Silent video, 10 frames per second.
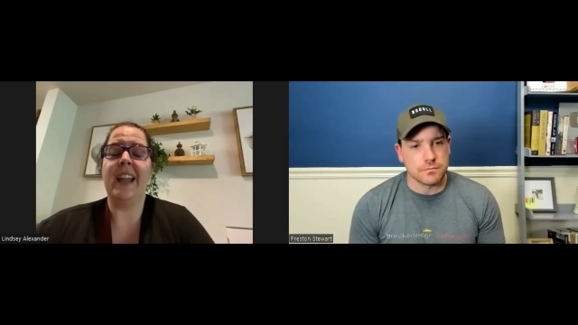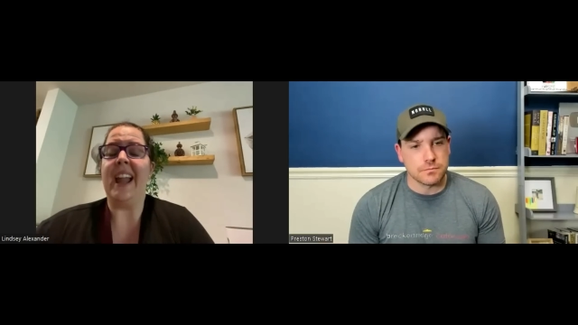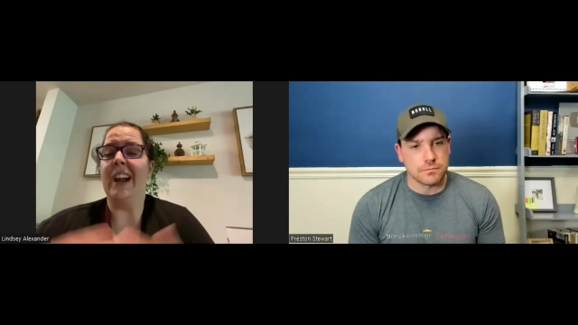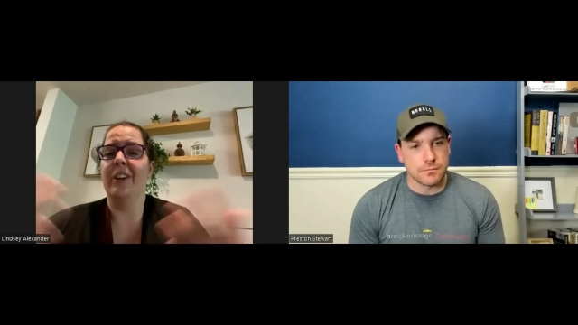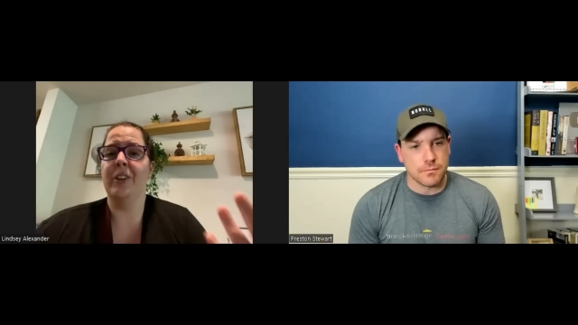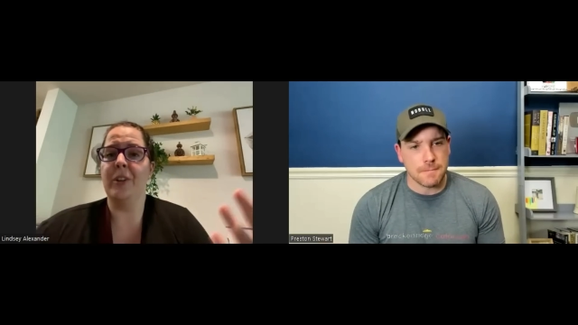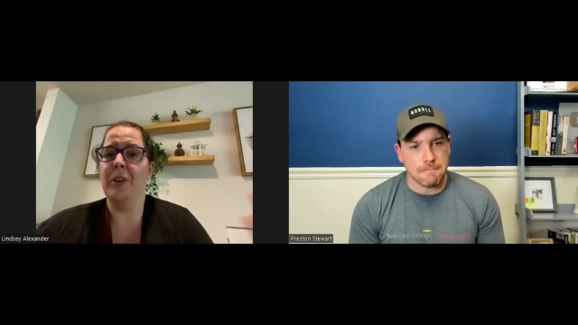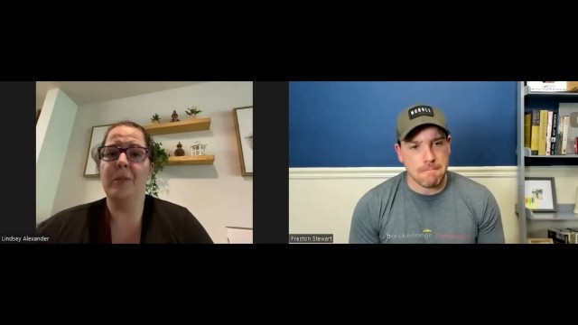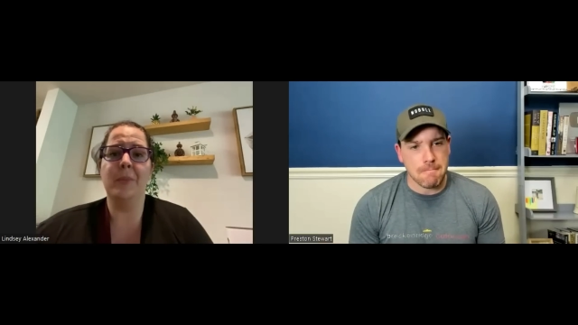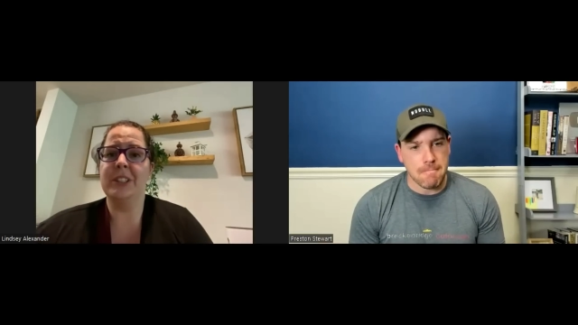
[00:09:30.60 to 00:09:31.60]
Speaker 1: cared or
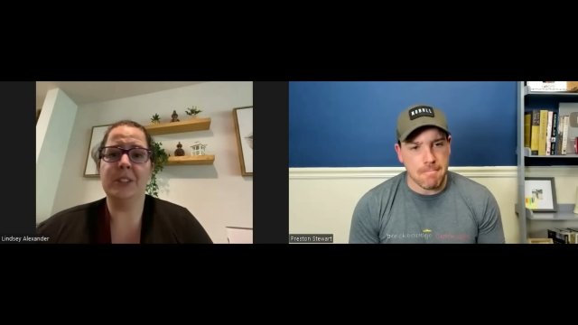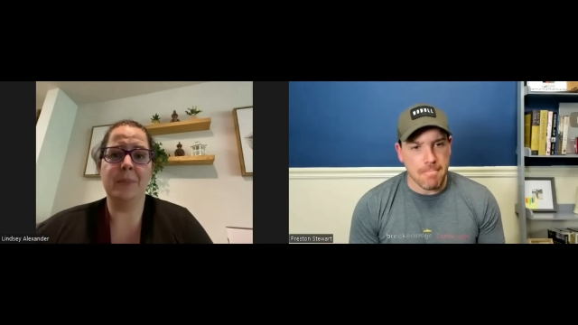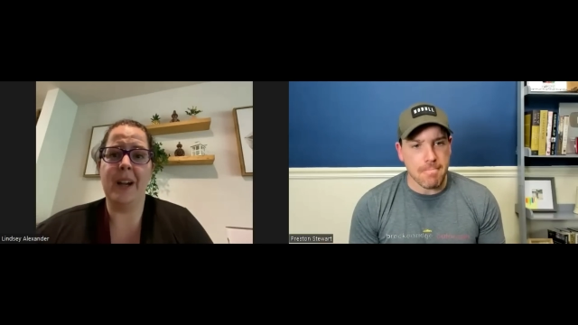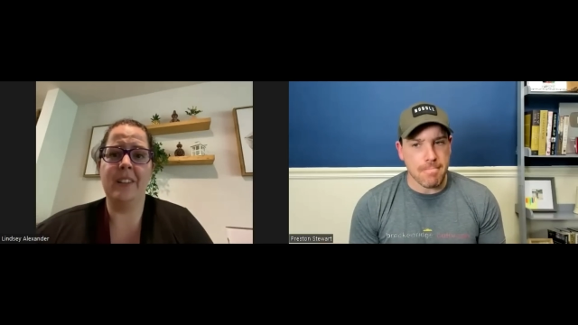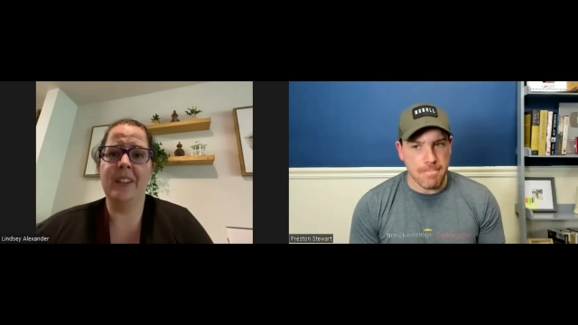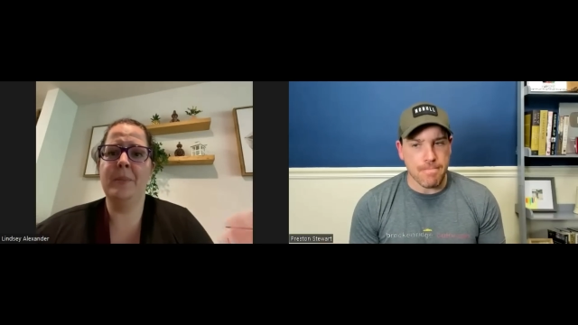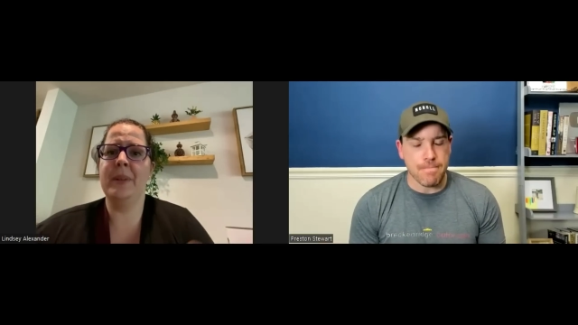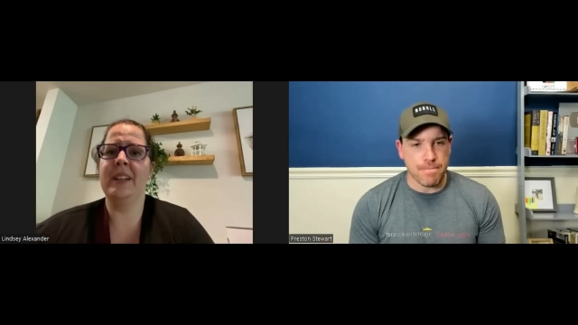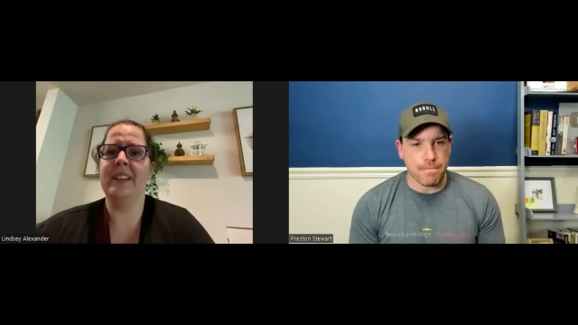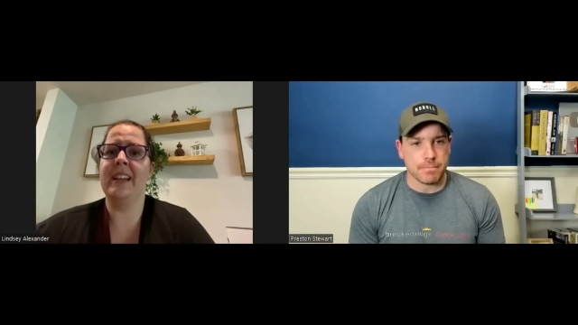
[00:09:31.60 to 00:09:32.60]
heard much about it
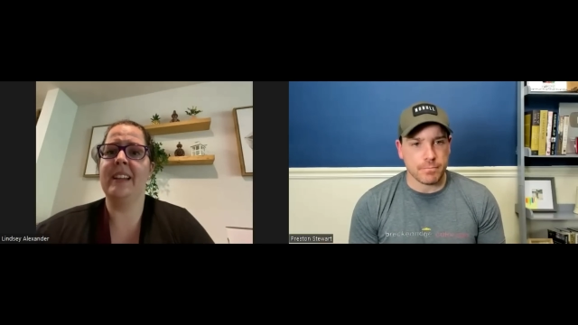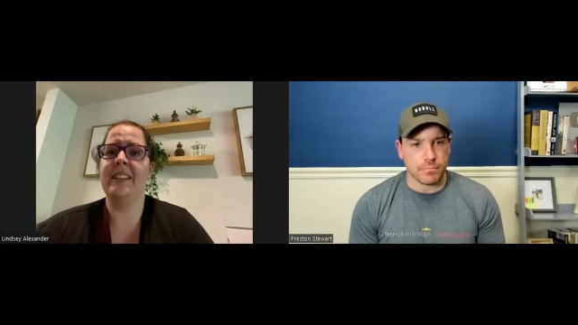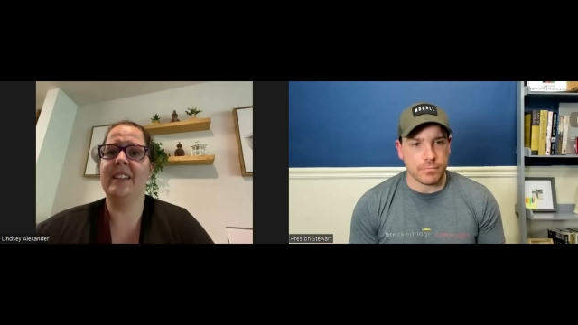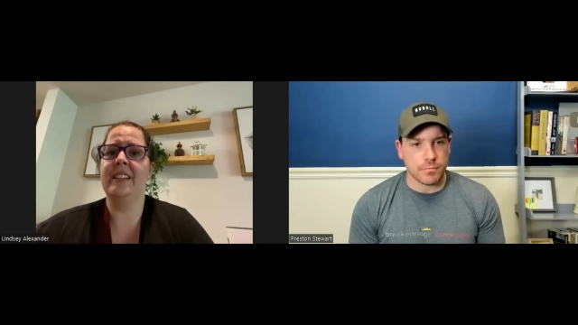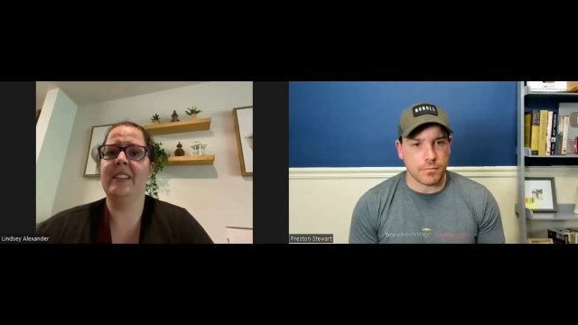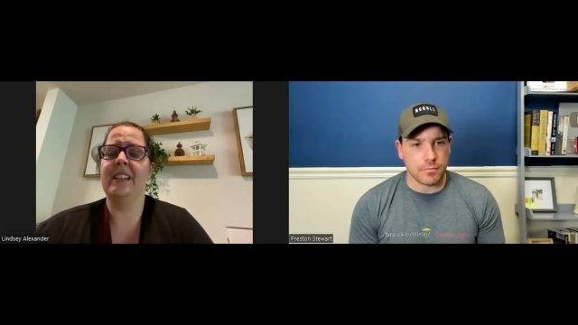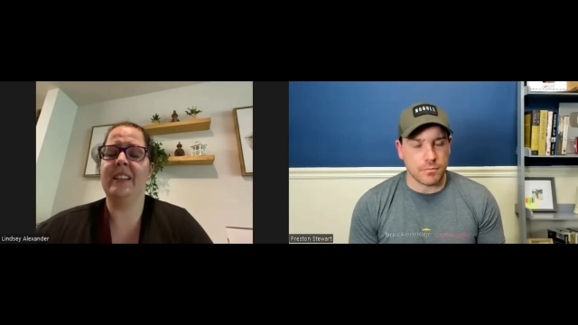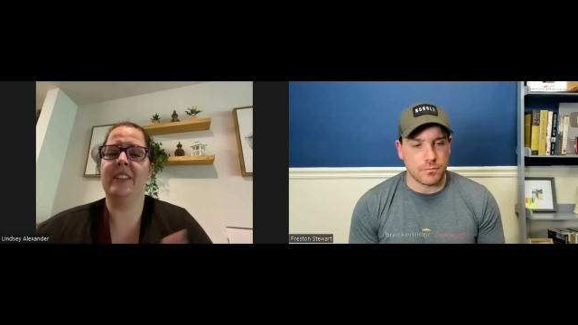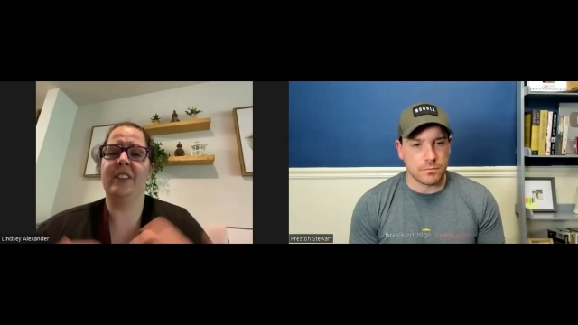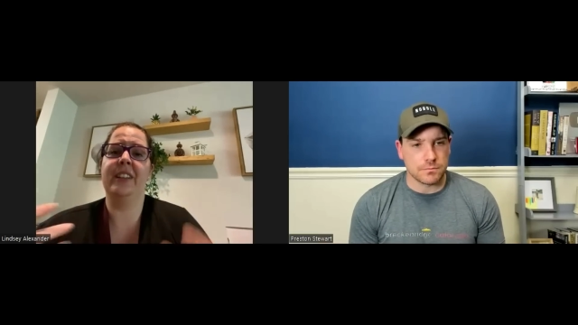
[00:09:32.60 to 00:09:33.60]
because it hasn't
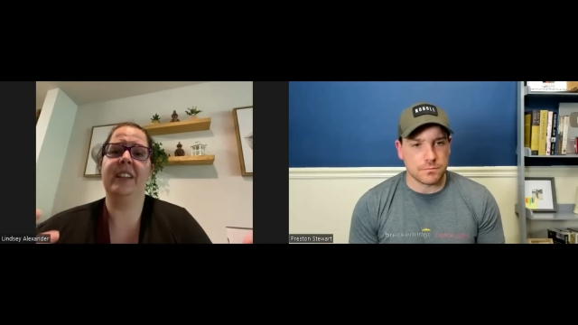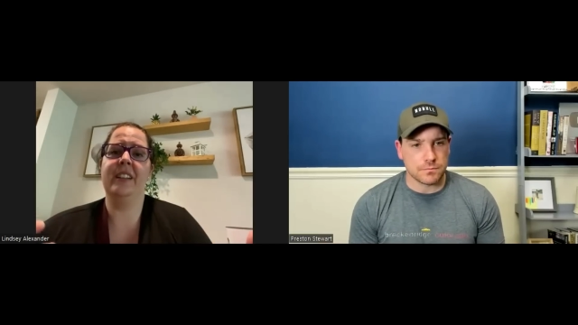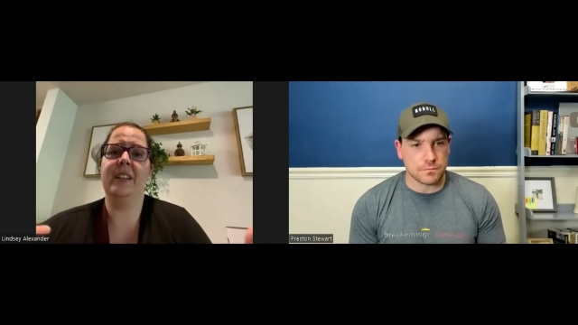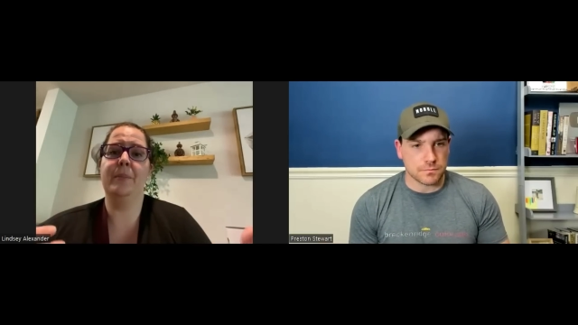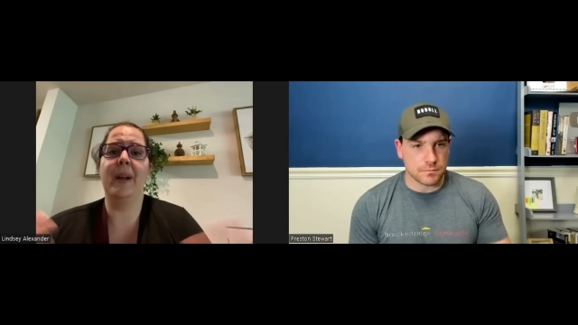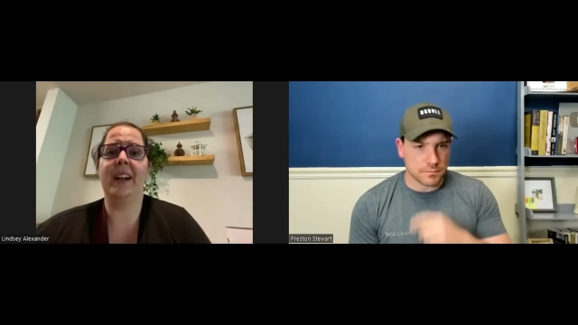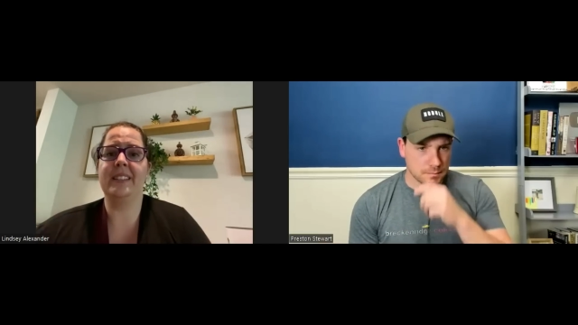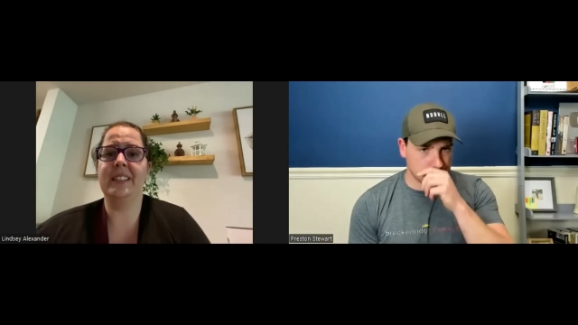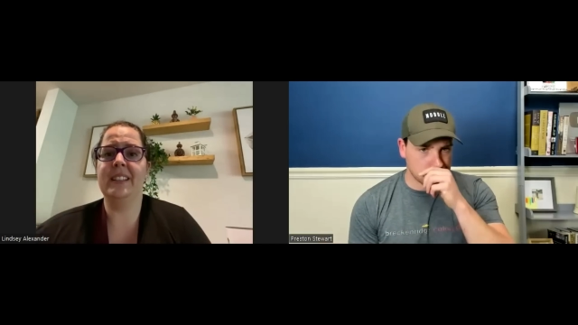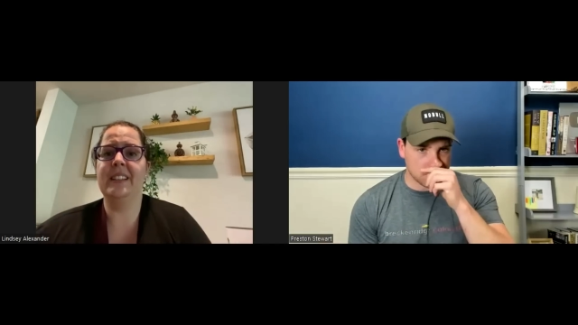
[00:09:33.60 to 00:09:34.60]
necessarily
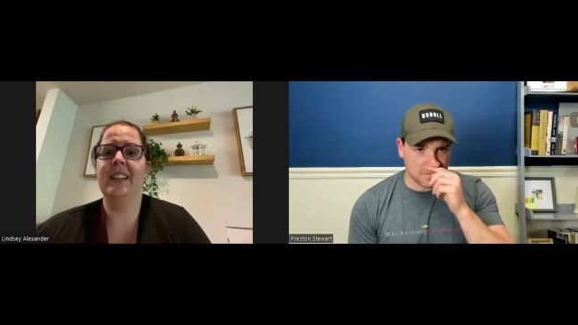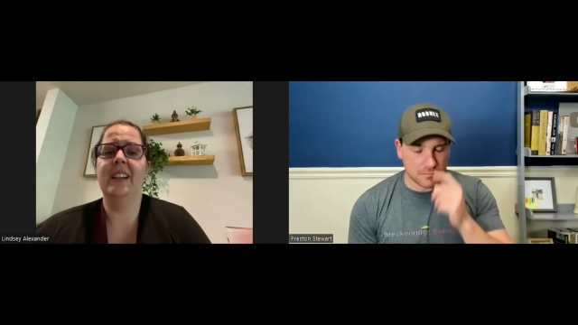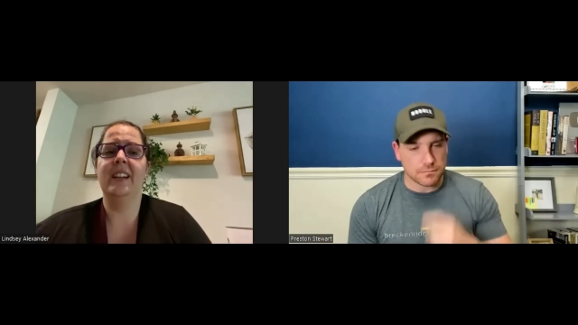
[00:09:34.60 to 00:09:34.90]
impacted